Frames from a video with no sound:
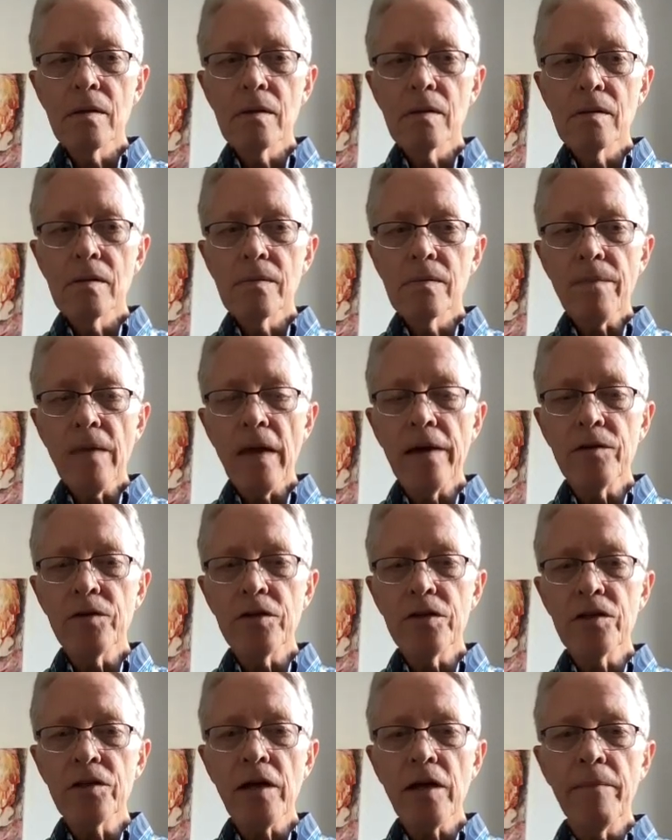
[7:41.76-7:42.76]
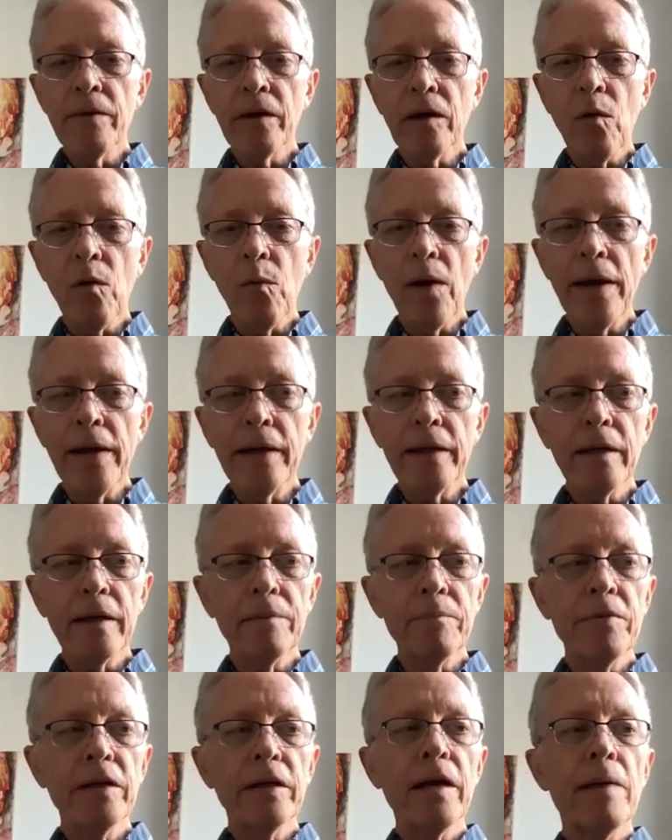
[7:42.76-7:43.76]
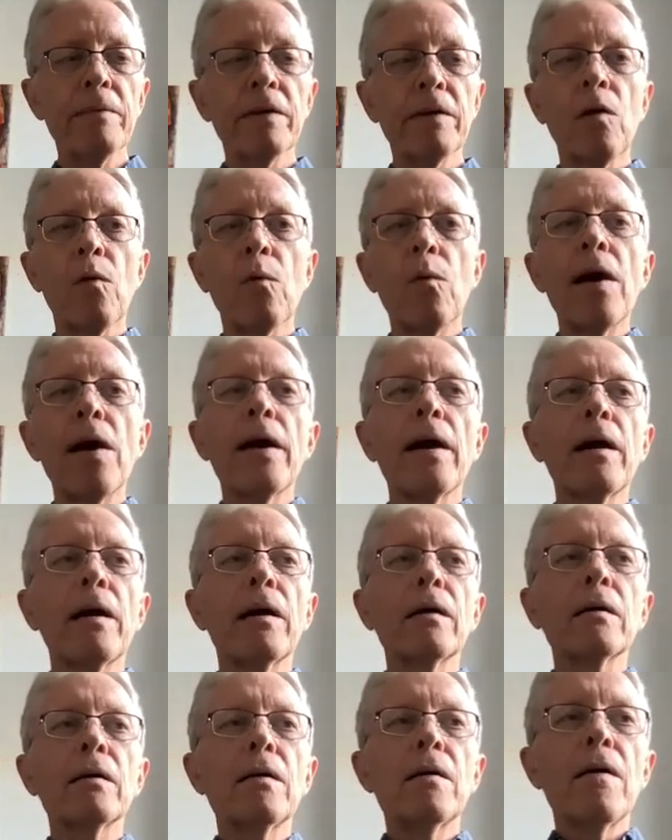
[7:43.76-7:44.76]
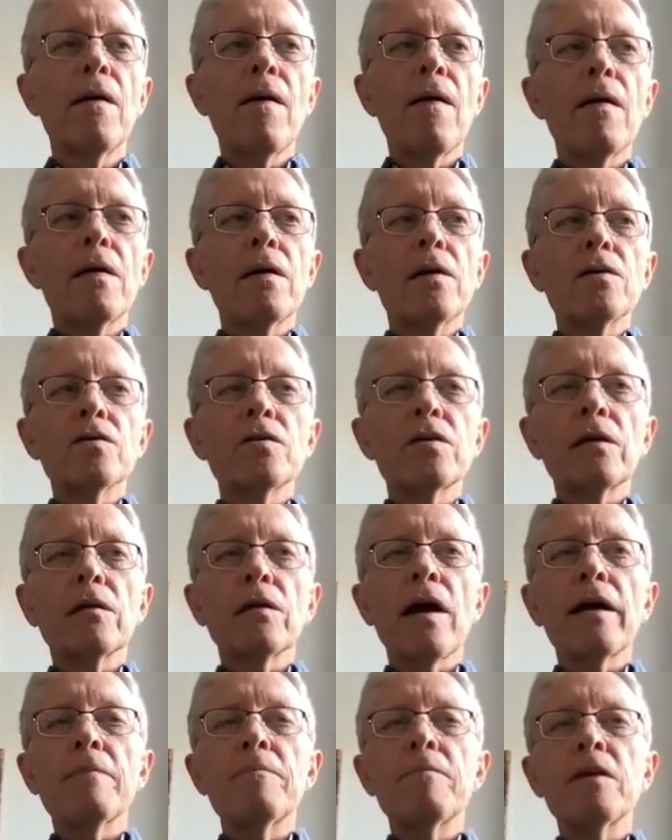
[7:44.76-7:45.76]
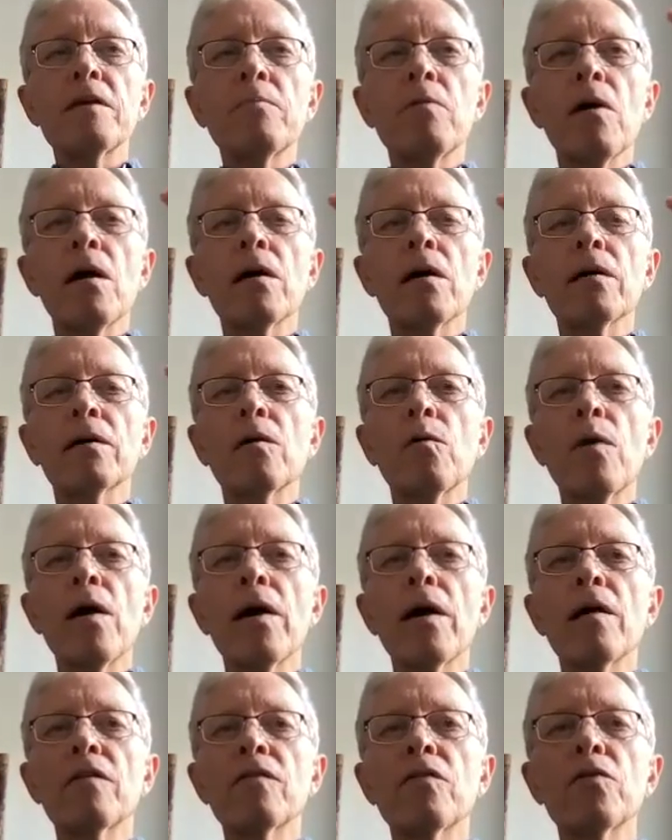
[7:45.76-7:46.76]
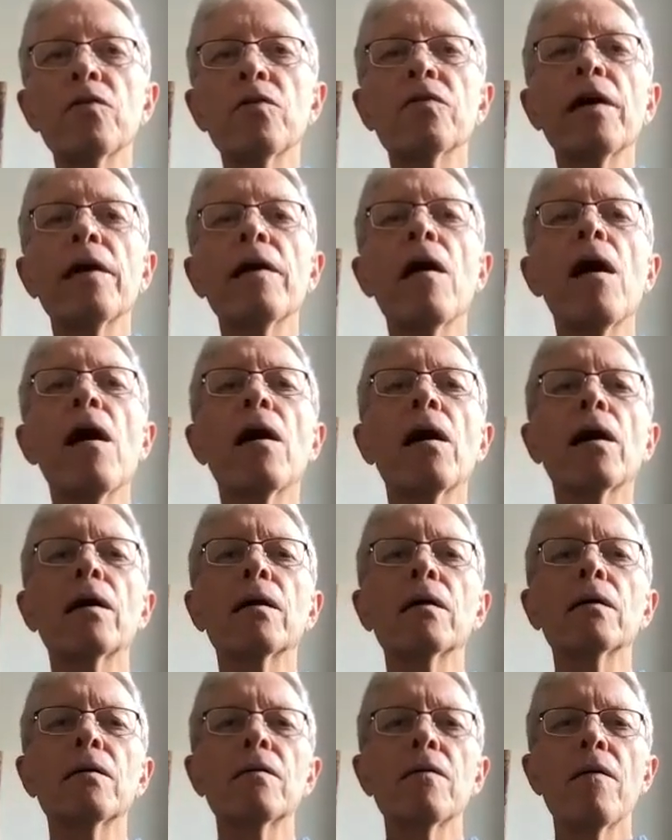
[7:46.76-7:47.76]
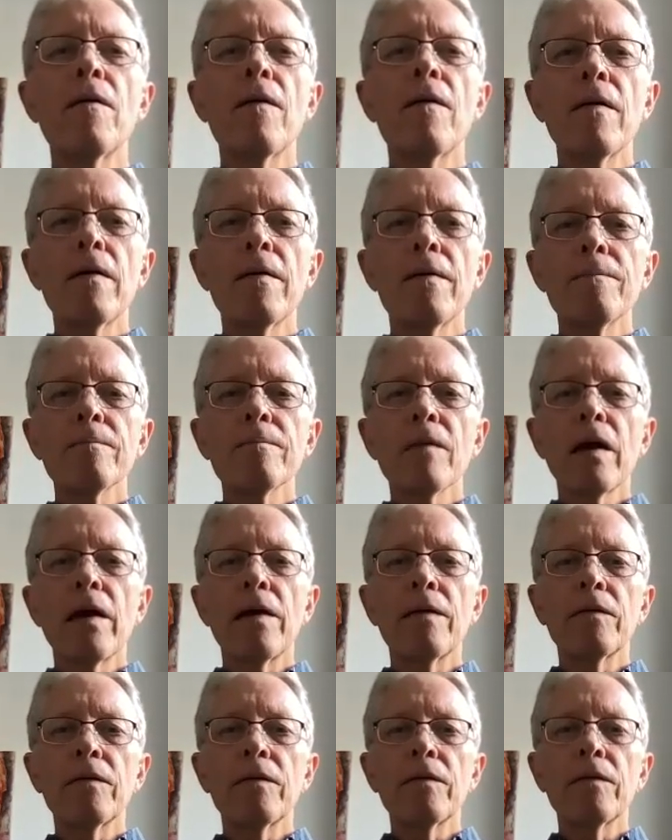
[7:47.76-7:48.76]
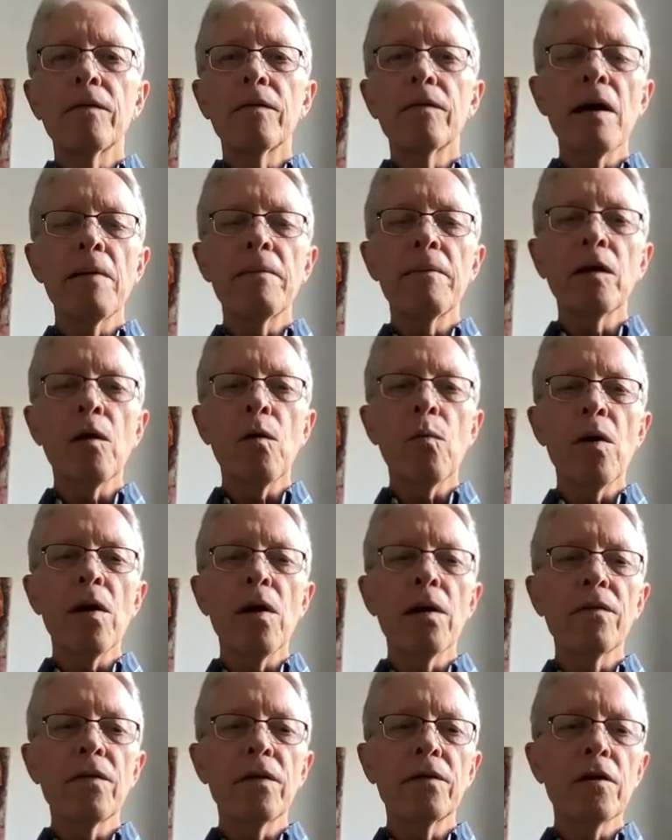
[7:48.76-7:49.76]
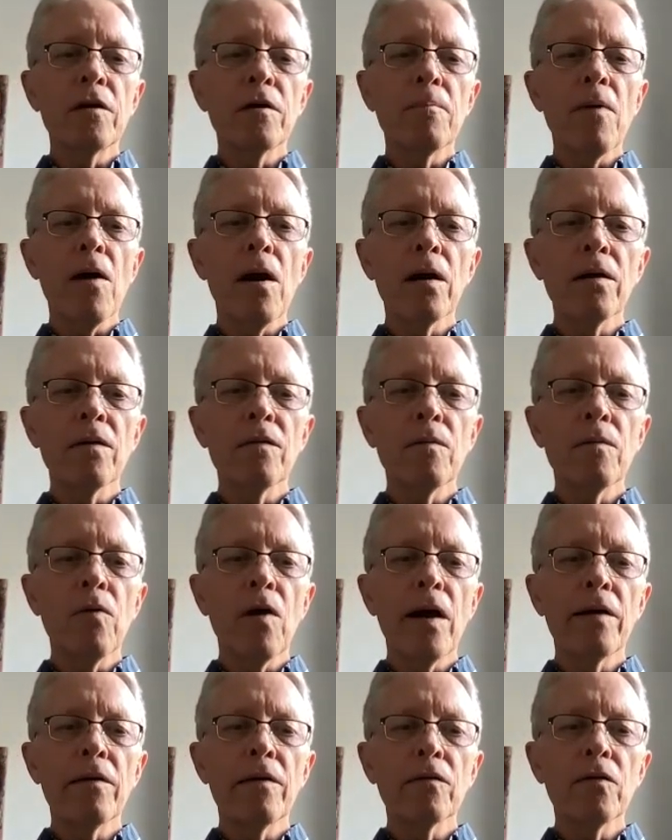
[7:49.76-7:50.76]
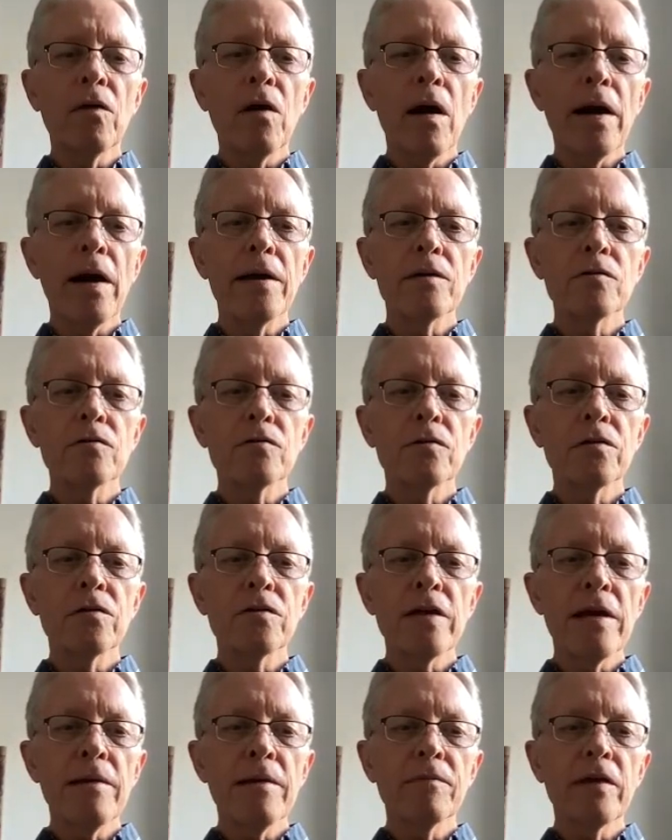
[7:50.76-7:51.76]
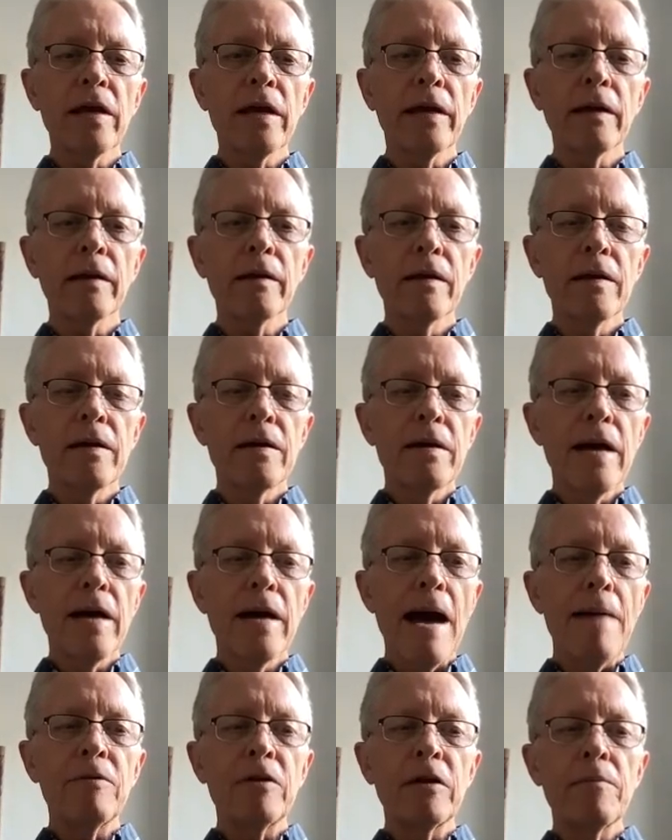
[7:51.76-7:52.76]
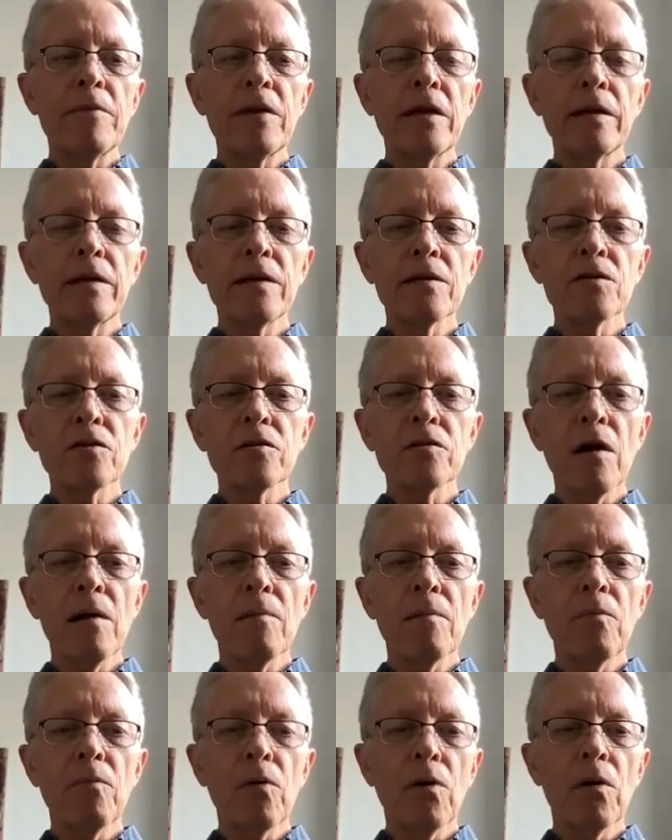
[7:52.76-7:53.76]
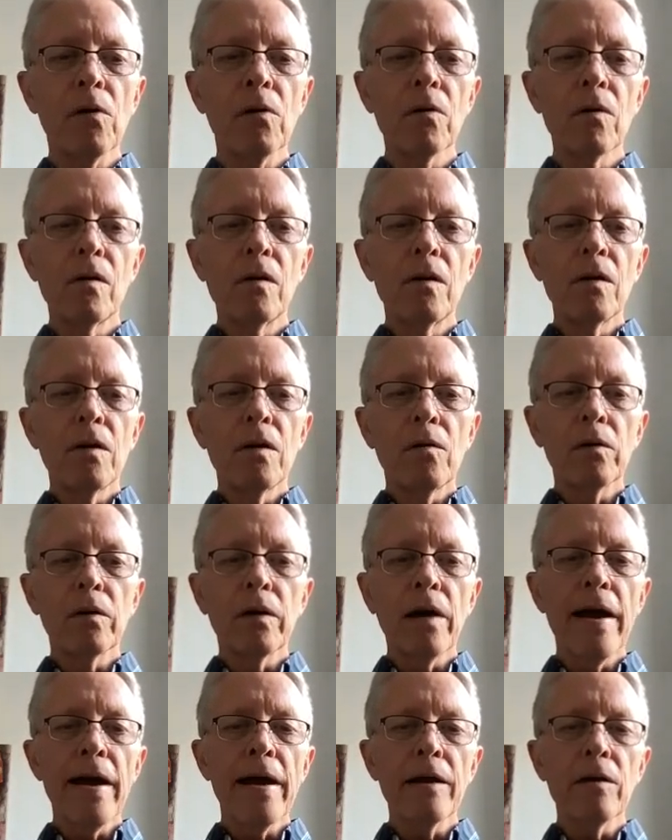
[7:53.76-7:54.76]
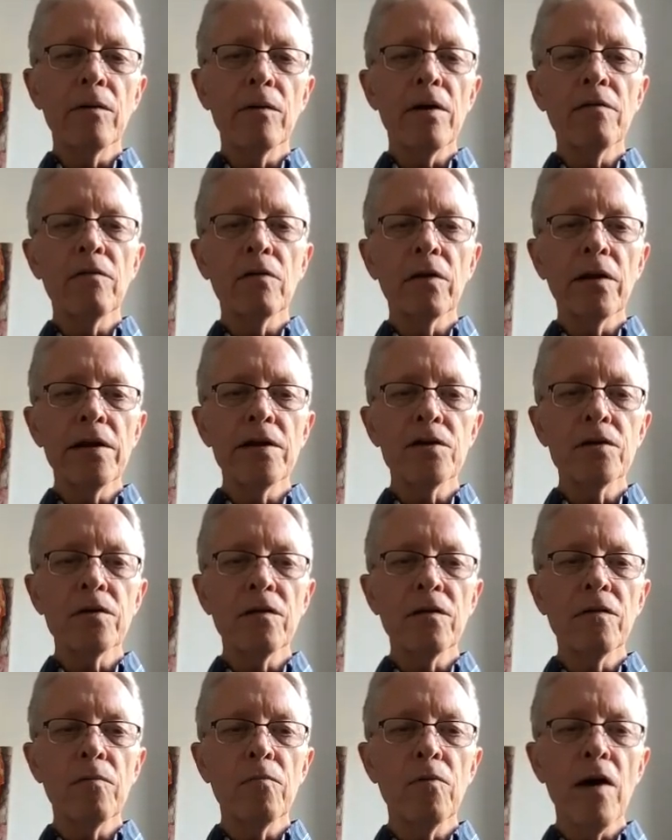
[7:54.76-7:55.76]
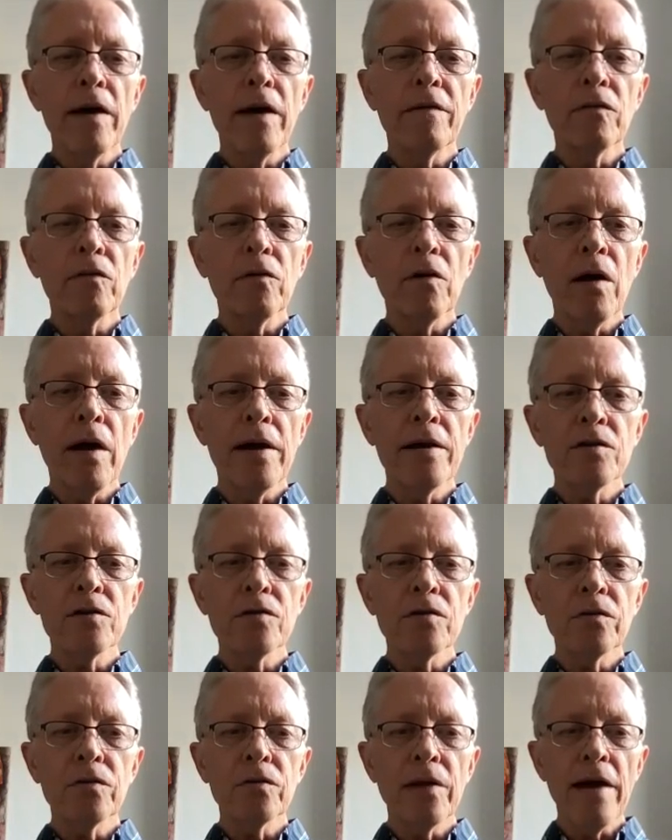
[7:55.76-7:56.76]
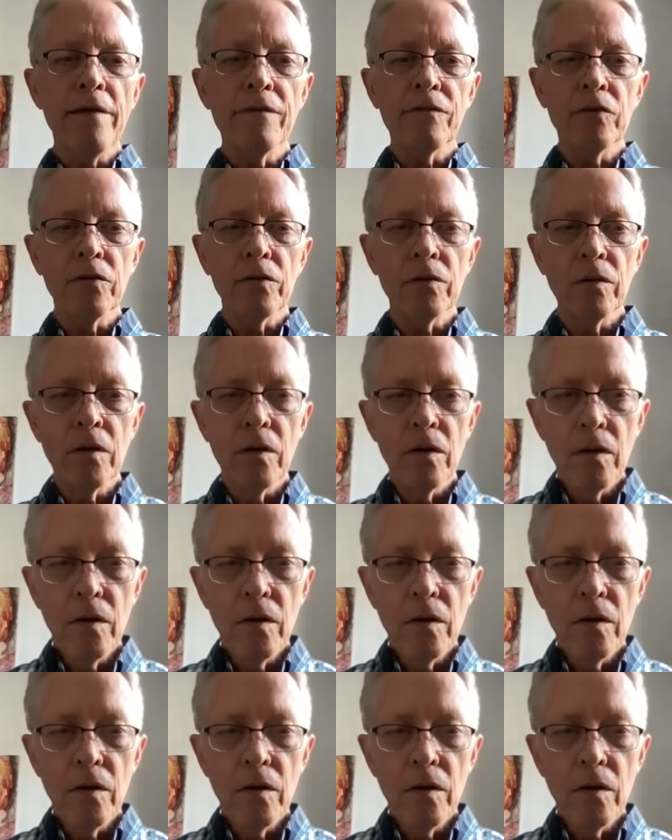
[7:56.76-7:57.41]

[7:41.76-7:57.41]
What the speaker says: and she's coming awake and becoming aware. See, a lot of people aren't aware of who they are, and they're becoming aware that they're part of the bride of Christ. The same thing happened to me in Istanbul when I had a revelation of the bride of Christ soon after